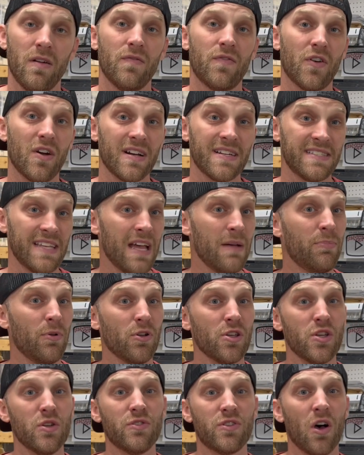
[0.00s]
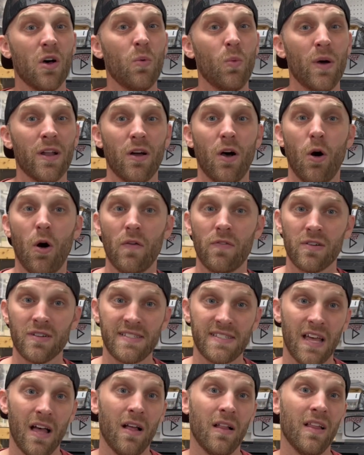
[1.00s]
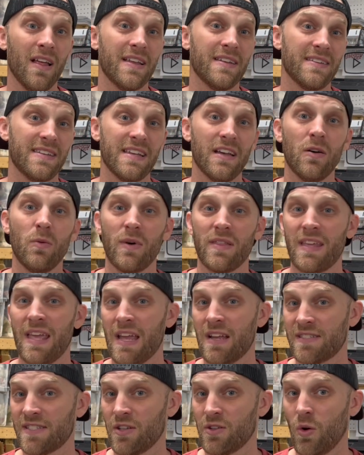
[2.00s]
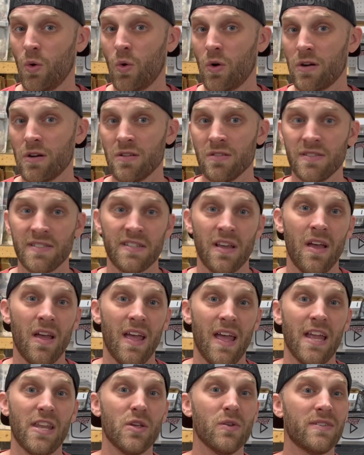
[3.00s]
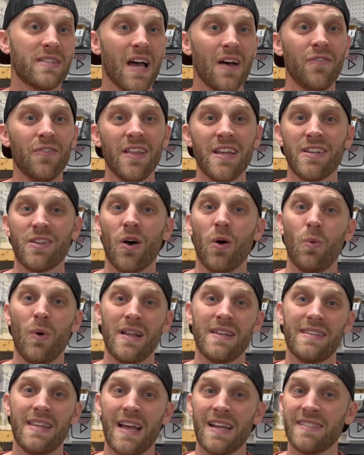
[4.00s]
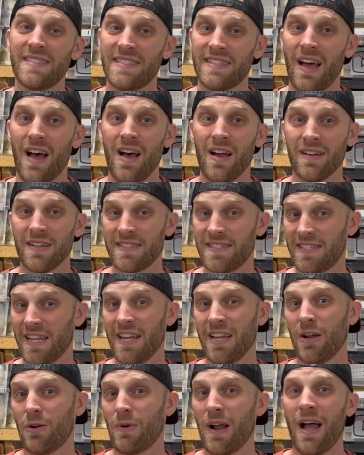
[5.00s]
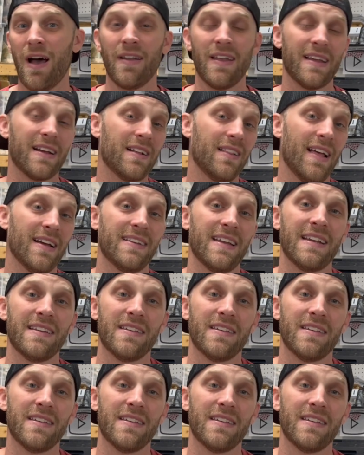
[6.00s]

For example, you don't want to oversell and deal with canceled orders, and you definitely don't want dead stock sitting around and collecting